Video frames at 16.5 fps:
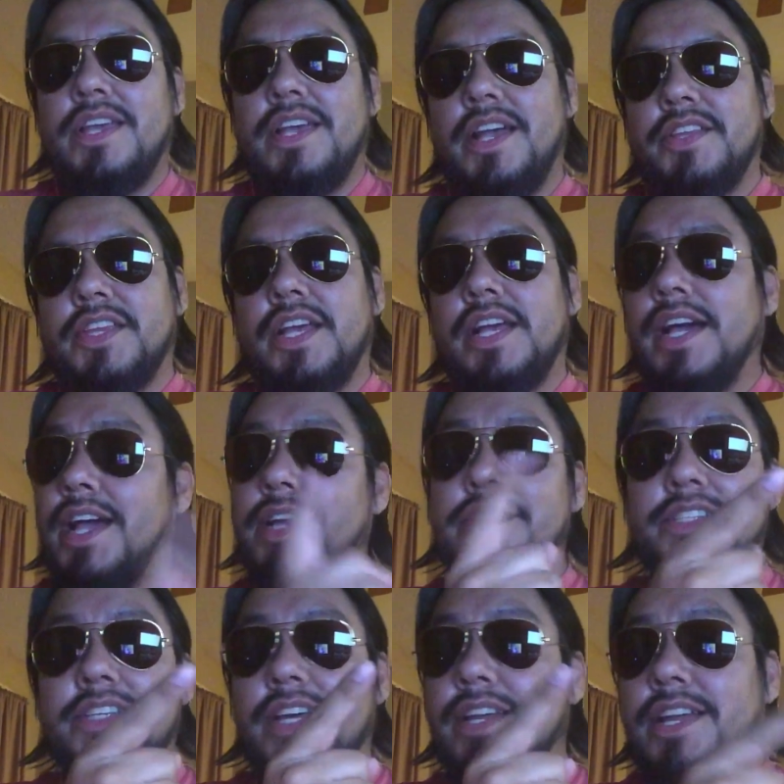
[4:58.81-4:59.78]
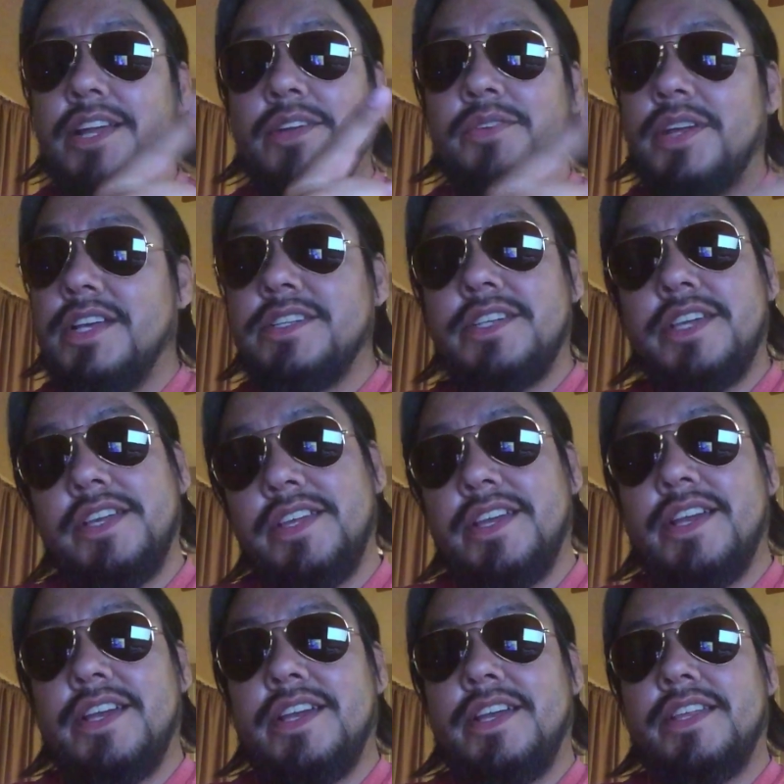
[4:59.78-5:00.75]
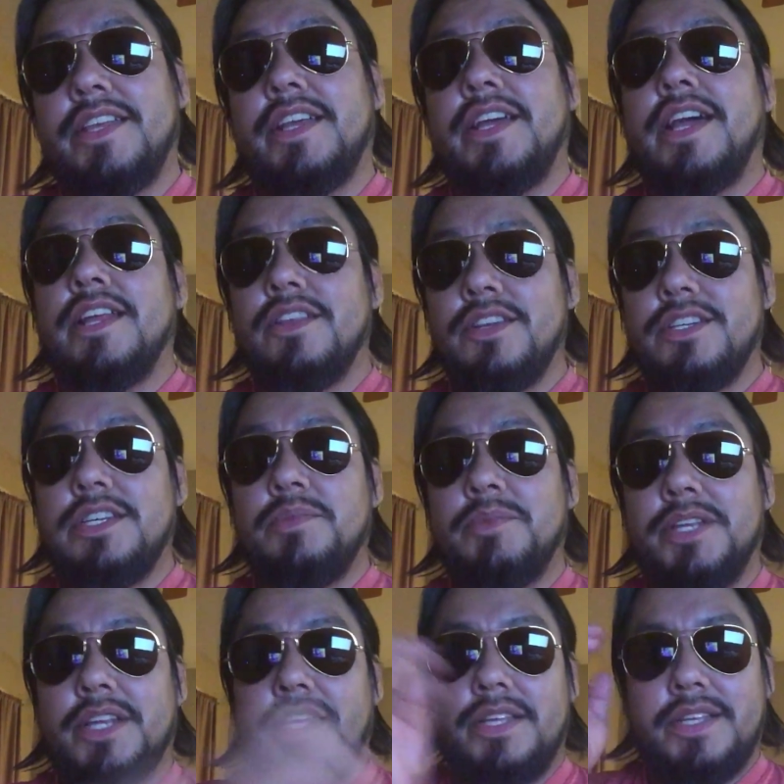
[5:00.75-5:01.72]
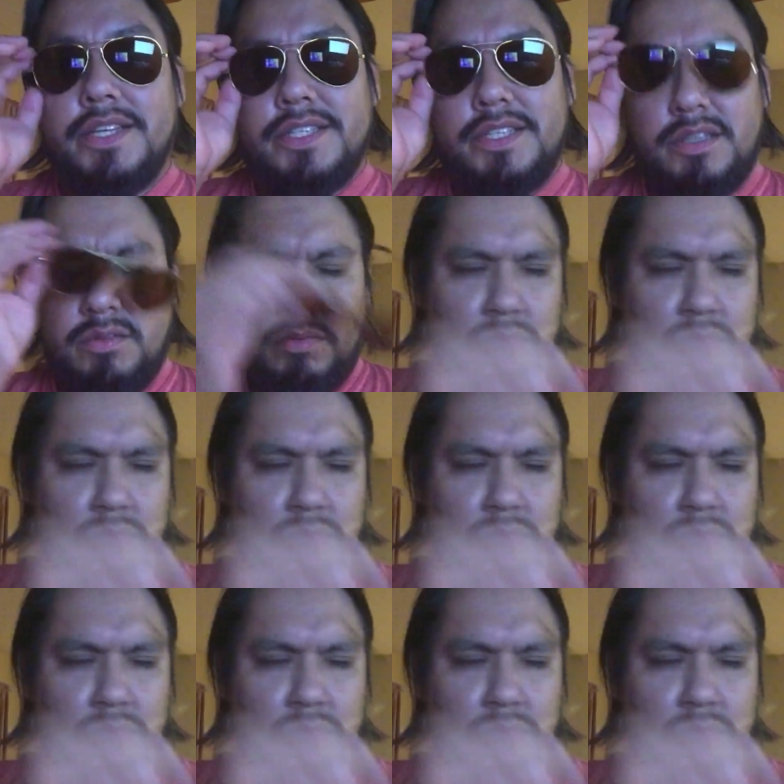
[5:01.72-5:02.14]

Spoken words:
And the guy does not like when I say that. And the guy looks at me like this.